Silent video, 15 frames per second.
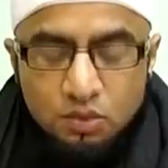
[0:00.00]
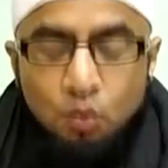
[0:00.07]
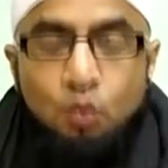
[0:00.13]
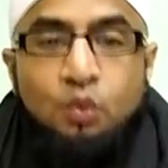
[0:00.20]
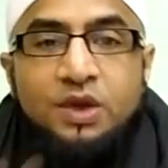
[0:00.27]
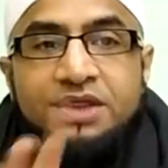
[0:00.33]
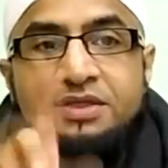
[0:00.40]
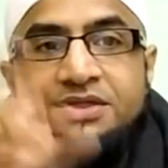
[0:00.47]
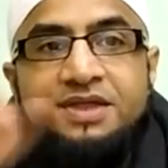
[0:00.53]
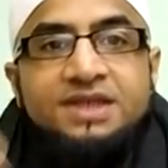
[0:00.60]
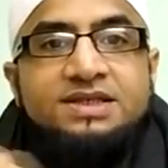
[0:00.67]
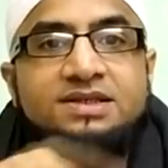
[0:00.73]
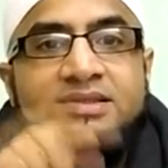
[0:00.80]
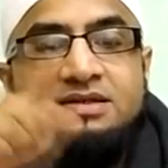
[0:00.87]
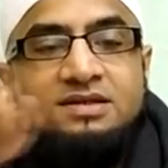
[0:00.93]
with
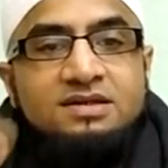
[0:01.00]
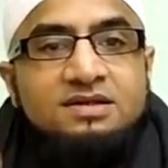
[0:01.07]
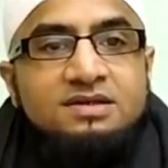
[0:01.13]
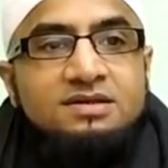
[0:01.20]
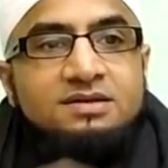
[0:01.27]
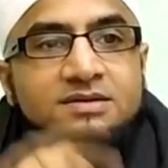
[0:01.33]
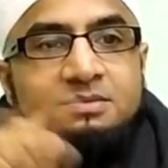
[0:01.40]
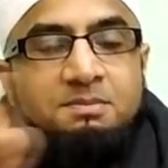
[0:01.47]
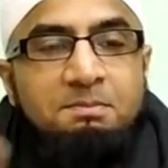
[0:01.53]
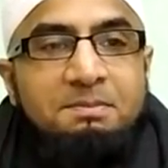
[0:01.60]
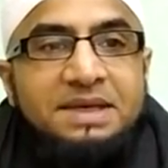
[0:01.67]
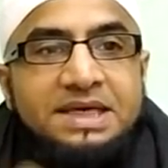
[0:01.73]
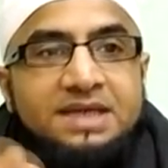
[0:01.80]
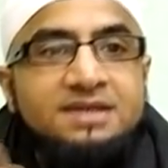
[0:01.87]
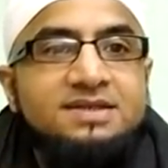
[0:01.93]
this
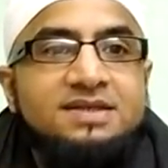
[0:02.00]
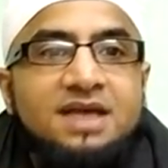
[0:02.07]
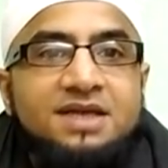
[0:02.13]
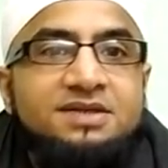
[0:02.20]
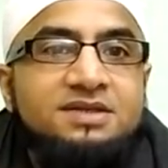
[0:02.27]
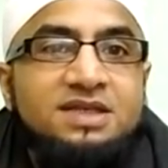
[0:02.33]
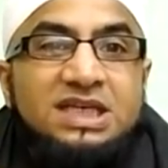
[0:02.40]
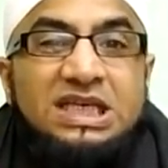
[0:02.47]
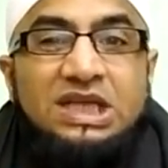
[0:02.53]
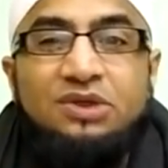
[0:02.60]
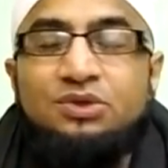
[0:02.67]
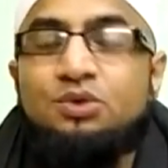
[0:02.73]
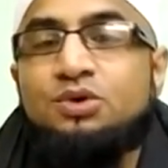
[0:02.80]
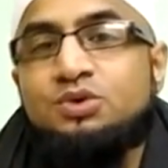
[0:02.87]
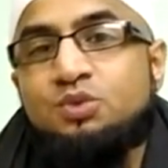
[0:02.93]
means that he
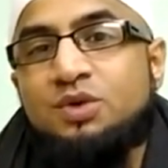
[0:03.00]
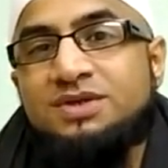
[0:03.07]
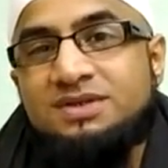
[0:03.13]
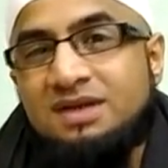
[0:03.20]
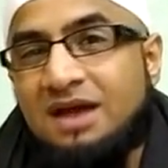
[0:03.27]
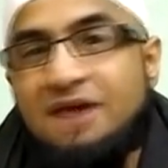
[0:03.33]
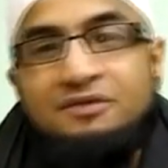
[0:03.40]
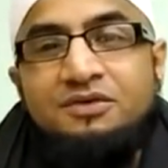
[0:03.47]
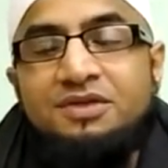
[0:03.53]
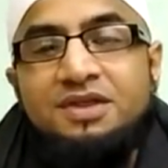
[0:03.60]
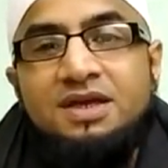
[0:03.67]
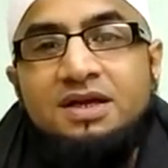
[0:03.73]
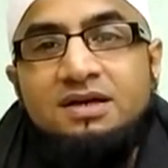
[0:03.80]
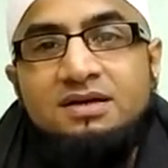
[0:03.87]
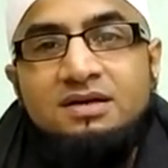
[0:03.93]
thought was
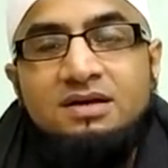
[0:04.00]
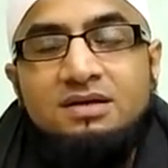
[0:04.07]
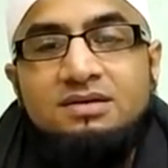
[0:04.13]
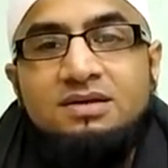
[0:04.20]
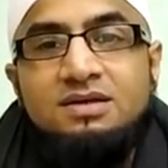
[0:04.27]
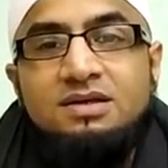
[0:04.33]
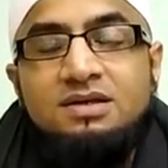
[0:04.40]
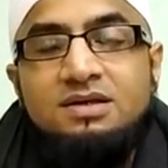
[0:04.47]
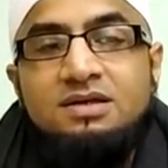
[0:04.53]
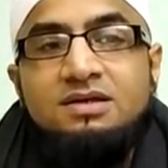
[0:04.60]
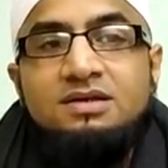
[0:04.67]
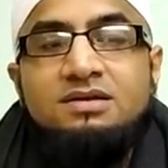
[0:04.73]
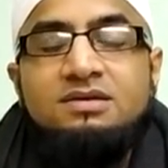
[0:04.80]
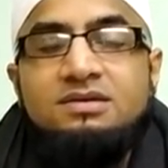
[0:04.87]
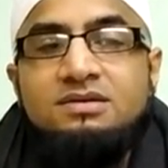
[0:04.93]
everything,
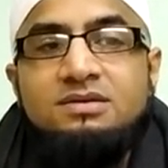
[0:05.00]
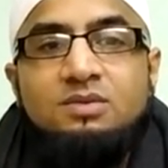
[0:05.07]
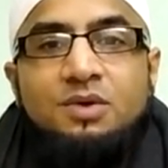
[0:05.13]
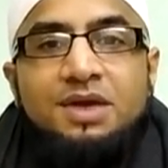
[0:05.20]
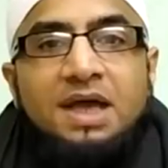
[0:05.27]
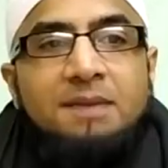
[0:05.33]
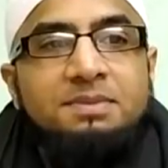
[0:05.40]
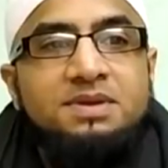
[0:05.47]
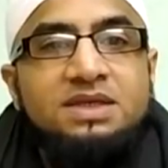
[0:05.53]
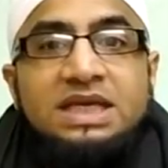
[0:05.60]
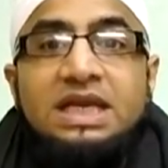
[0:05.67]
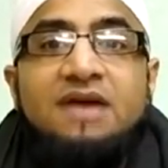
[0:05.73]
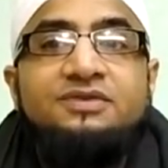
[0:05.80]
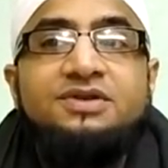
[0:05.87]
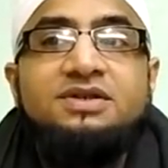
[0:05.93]
what happened? He
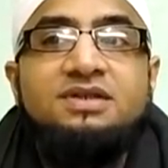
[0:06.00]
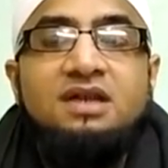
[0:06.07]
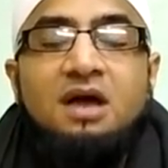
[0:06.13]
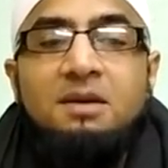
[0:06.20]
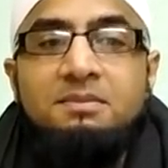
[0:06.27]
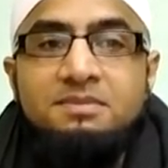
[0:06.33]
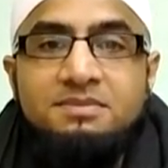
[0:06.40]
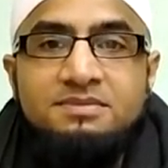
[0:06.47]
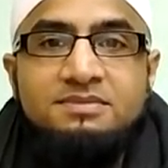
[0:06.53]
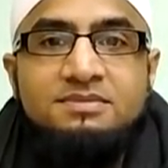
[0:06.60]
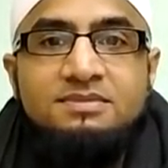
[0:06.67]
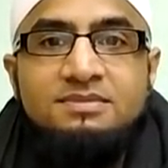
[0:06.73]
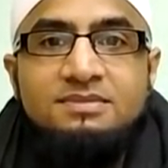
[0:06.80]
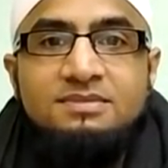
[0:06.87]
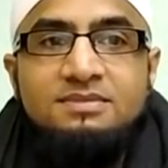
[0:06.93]
left Islam.
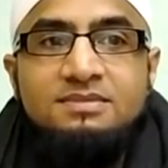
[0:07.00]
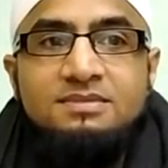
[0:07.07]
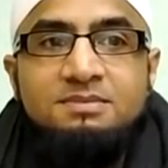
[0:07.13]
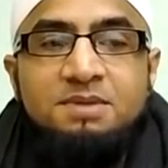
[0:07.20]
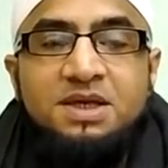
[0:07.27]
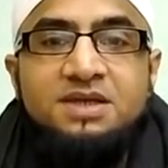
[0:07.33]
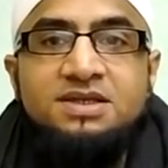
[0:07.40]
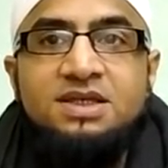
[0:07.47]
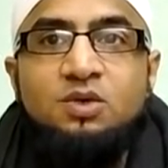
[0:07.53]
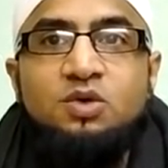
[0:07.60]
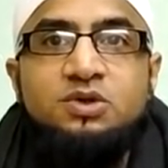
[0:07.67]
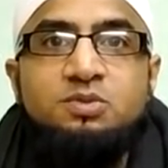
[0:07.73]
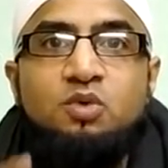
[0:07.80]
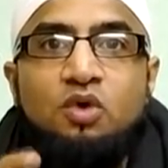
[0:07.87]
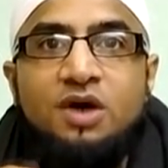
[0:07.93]
Because he
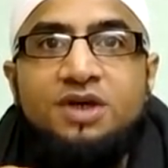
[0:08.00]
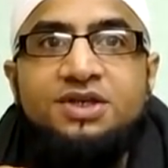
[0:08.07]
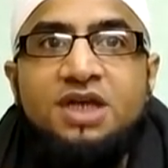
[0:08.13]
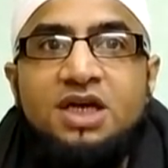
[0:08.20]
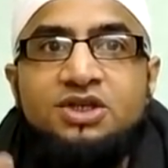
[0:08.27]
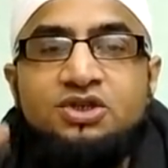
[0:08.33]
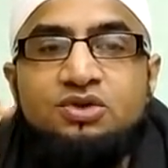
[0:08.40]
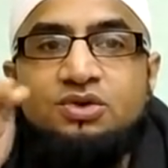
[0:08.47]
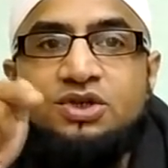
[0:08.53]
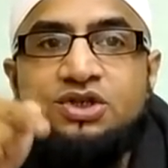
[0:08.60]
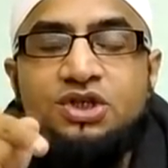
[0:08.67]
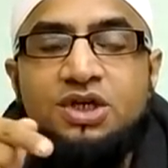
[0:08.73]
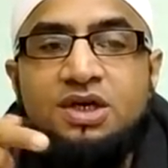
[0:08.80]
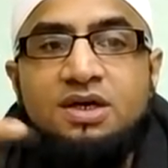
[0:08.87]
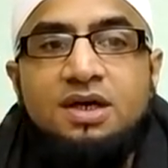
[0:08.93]
was more attached to the
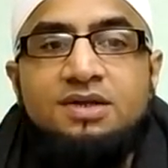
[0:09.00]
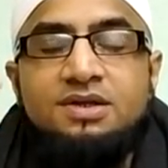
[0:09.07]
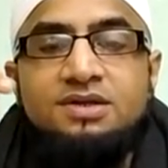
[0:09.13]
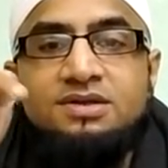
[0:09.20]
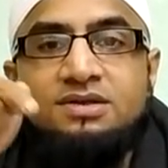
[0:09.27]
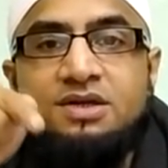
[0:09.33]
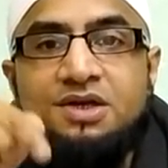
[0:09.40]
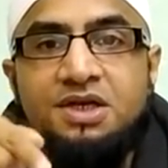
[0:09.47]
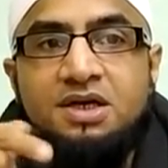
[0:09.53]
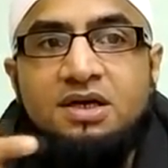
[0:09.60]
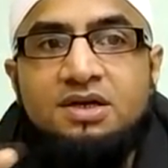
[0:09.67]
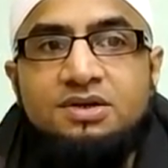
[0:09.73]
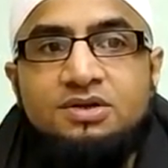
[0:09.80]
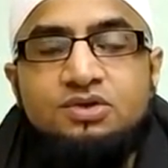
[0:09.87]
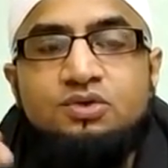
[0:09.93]
sheikh and the tariq
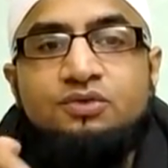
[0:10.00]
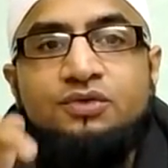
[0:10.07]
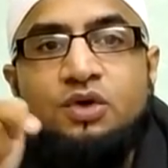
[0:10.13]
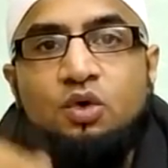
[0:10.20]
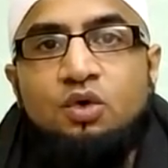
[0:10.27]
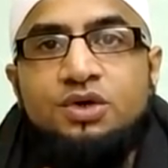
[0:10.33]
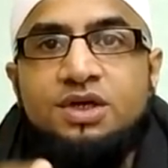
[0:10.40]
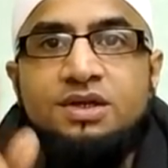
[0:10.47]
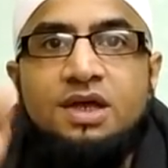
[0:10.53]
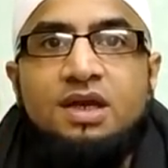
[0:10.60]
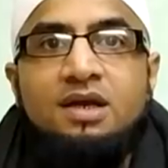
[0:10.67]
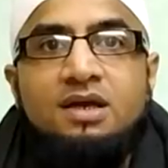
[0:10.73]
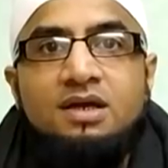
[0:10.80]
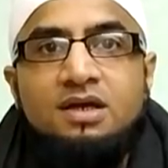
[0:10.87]
and the Sufi order than